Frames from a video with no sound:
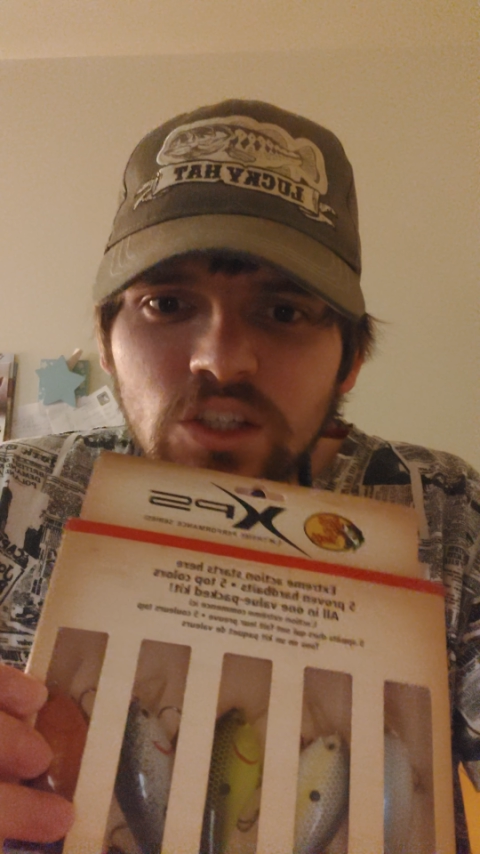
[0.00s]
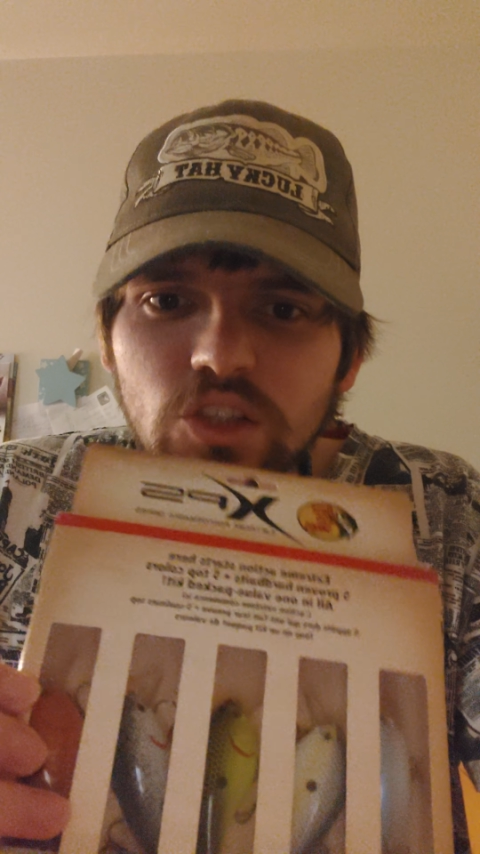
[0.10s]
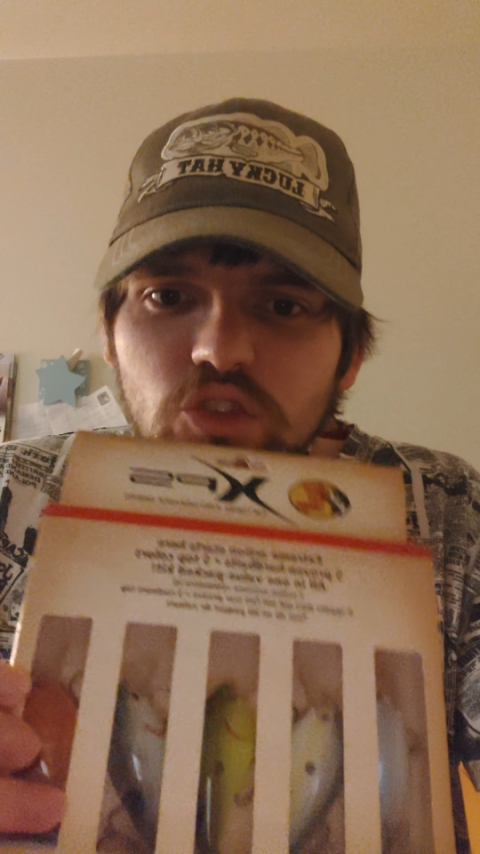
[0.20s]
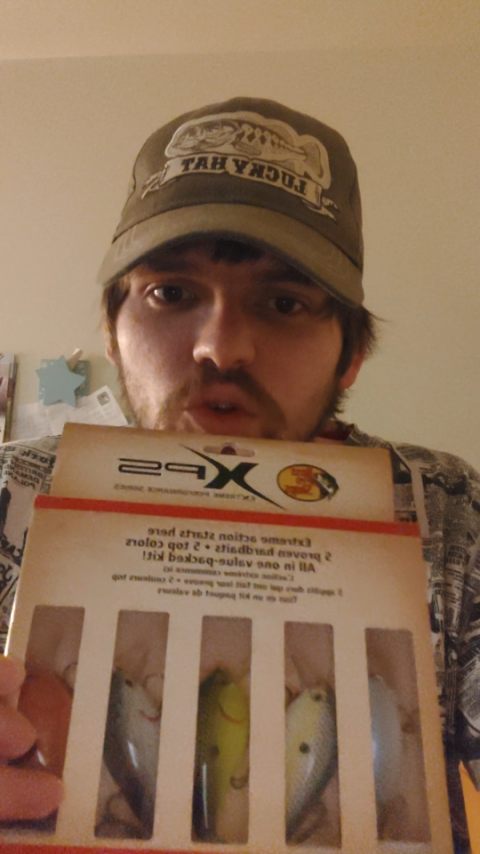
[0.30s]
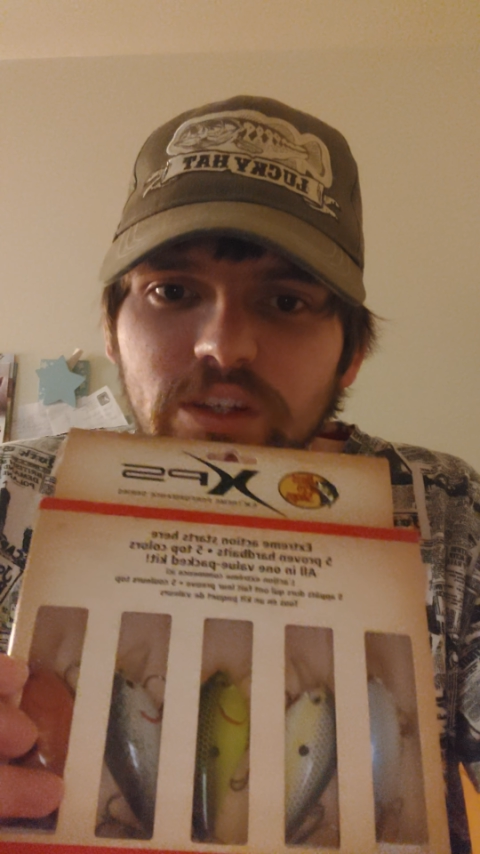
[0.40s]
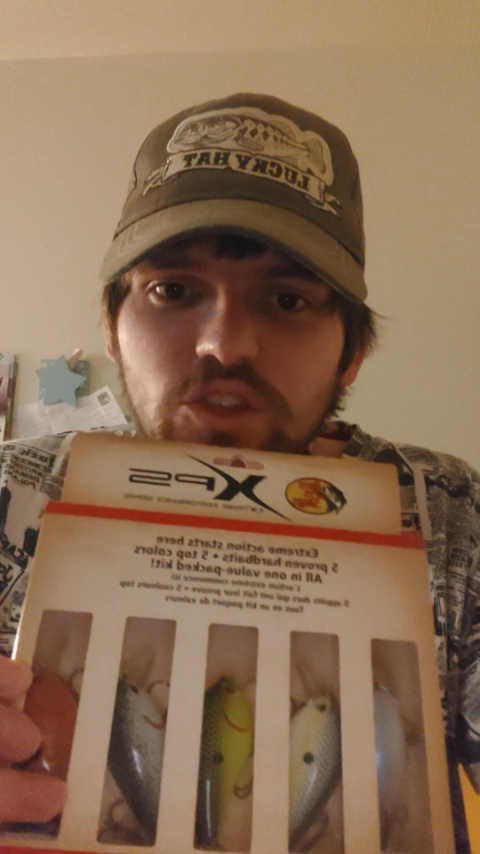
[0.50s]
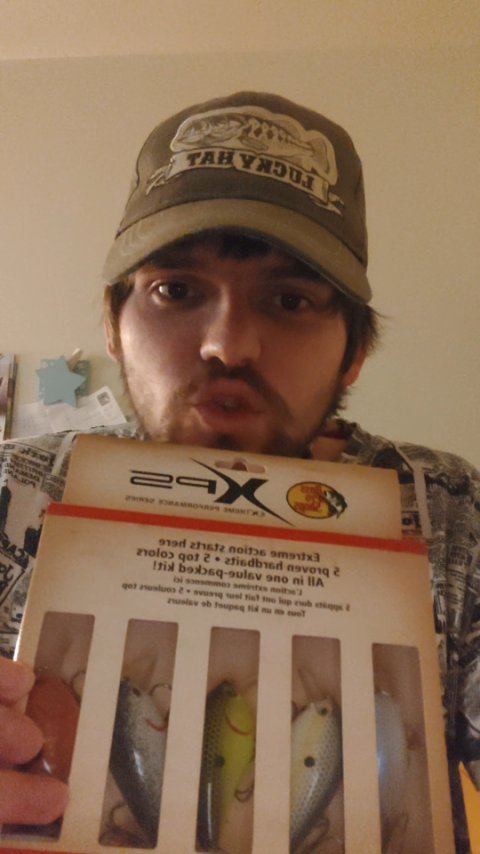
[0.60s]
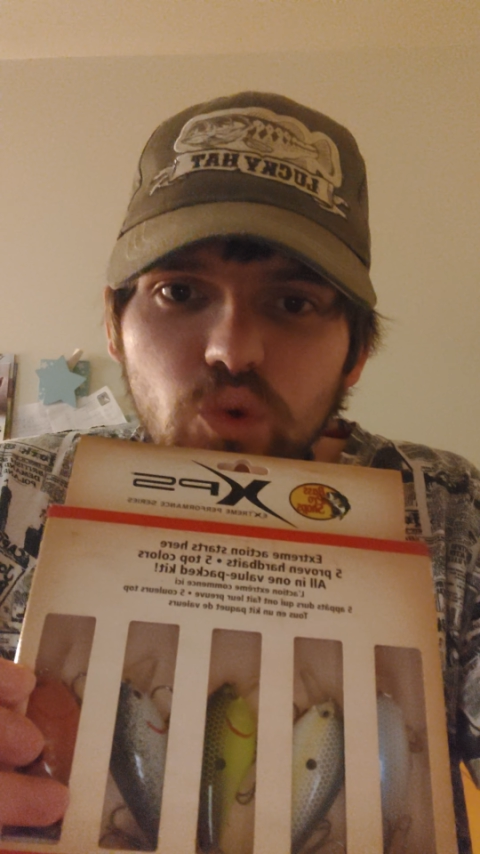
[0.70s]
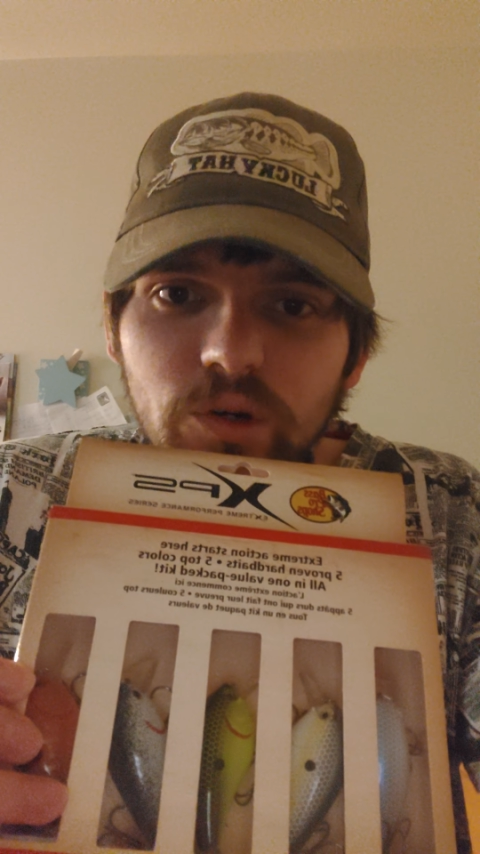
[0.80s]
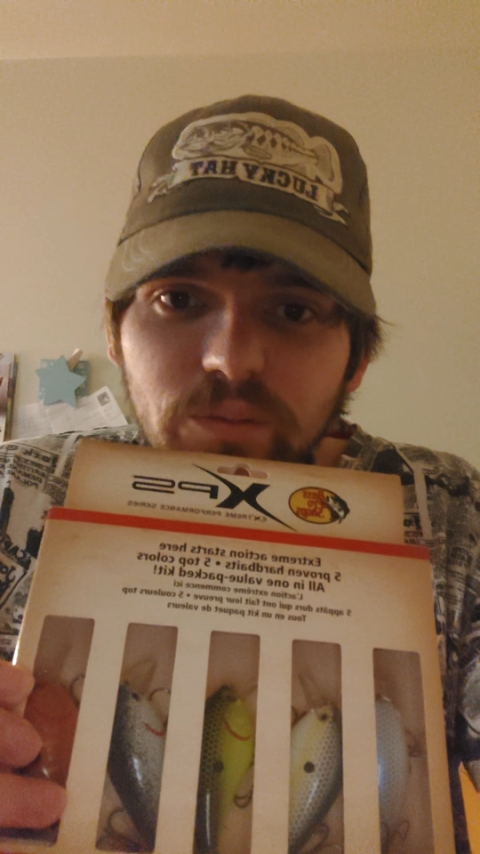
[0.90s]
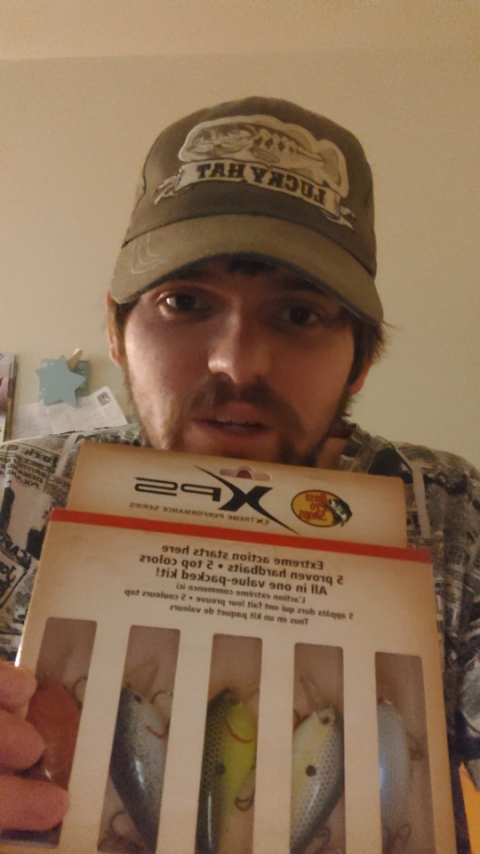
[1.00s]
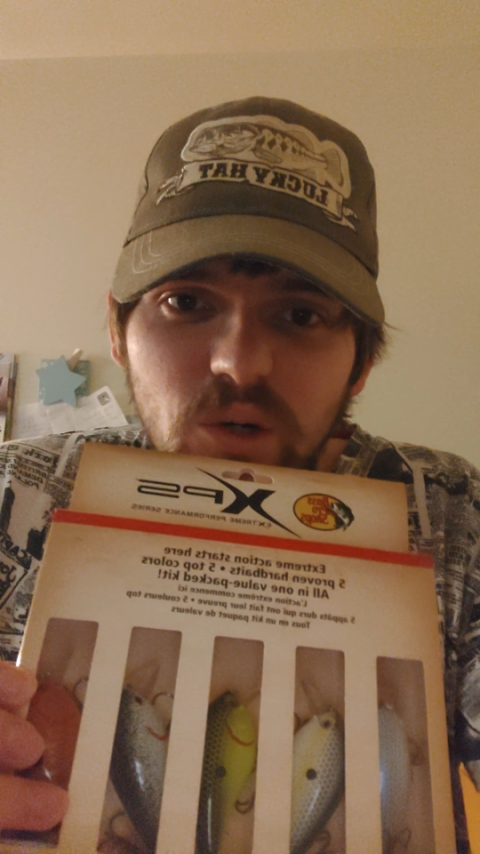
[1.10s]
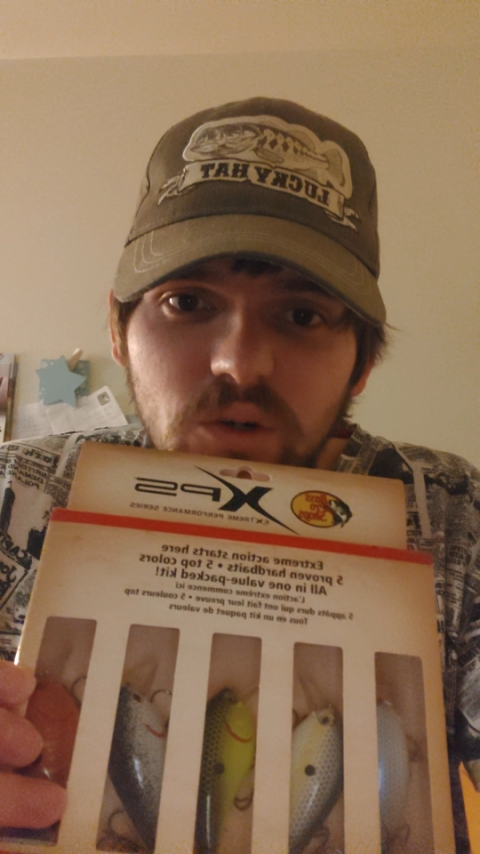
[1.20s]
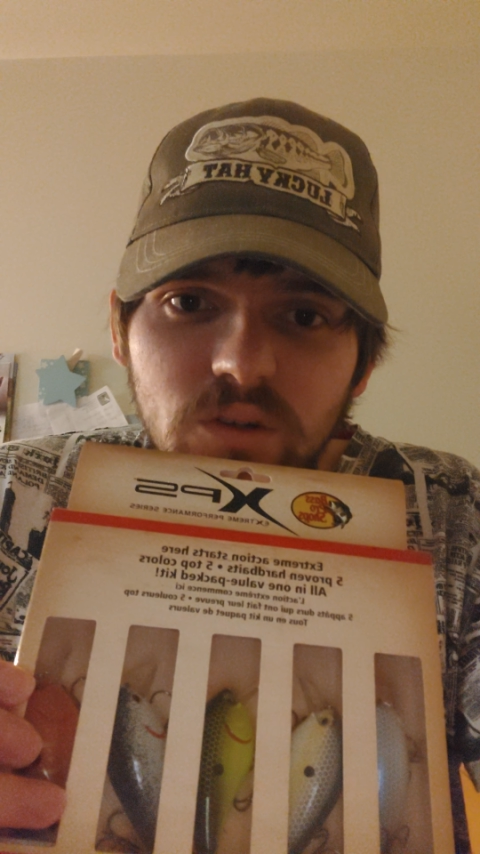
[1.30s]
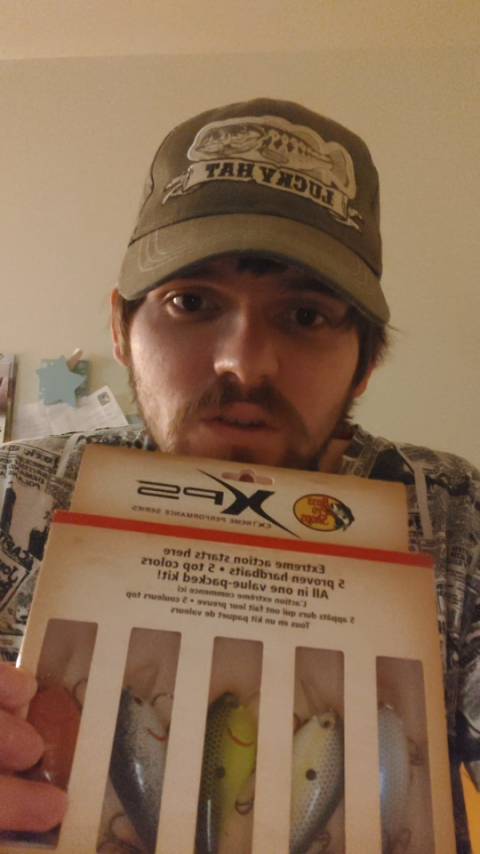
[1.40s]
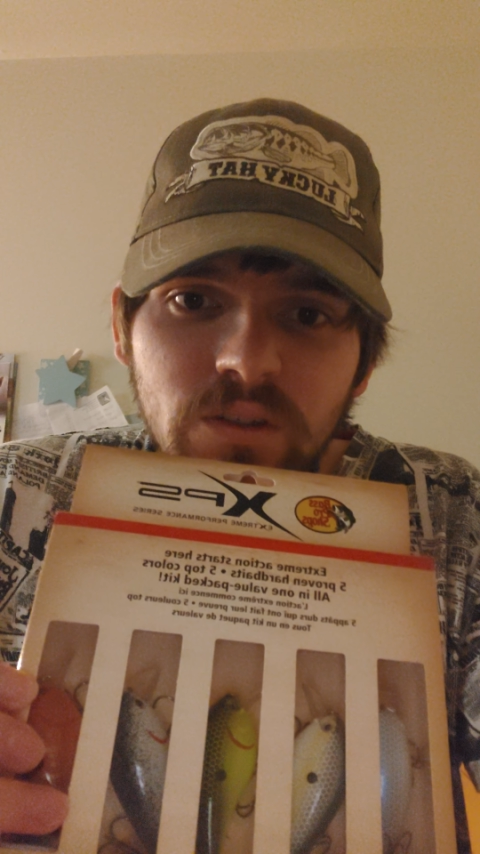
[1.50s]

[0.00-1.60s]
So the square bill